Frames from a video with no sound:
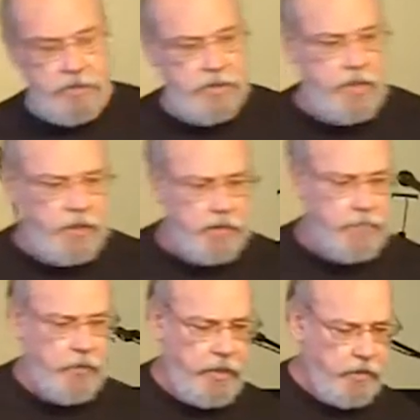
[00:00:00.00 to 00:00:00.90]
to
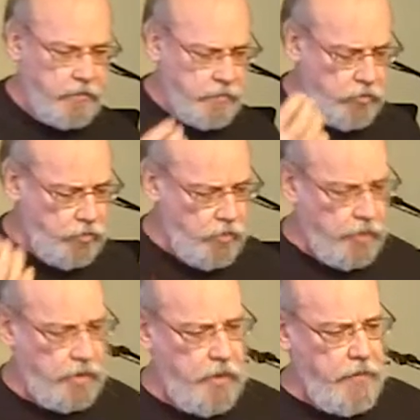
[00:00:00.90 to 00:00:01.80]
celebrate and
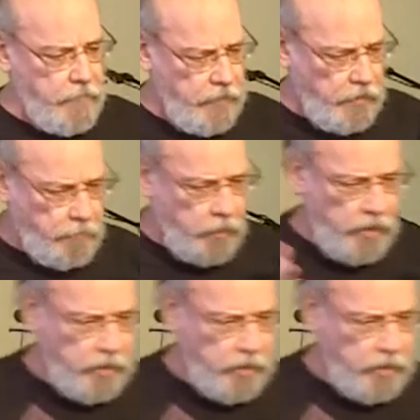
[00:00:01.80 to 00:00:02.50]
enjoy their